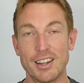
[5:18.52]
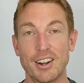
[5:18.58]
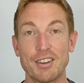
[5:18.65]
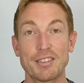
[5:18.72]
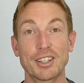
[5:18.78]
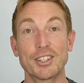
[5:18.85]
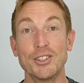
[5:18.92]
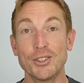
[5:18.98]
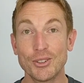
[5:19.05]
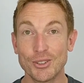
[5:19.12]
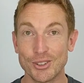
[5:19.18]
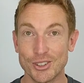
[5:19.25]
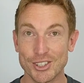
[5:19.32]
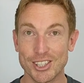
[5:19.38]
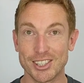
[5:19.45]
and I've
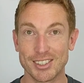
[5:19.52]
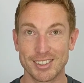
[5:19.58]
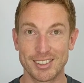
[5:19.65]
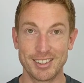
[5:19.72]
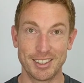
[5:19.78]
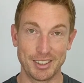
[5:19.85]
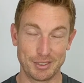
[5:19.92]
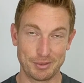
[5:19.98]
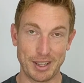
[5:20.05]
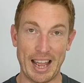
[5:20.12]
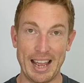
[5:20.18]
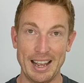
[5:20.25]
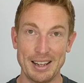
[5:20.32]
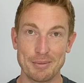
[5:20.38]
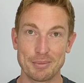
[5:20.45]
ignored the
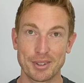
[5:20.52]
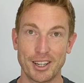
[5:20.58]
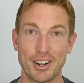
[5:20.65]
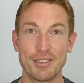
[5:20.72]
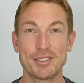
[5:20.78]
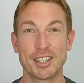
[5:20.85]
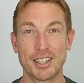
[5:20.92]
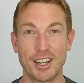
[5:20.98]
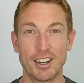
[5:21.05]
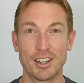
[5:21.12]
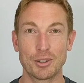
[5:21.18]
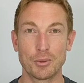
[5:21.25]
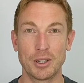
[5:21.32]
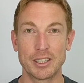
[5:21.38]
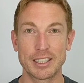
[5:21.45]
app and I've done a
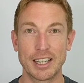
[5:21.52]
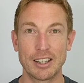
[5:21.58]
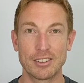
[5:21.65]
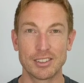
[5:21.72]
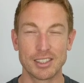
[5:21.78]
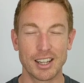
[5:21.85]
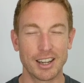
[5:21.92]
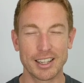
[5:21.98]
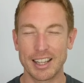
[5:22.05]
hard workout,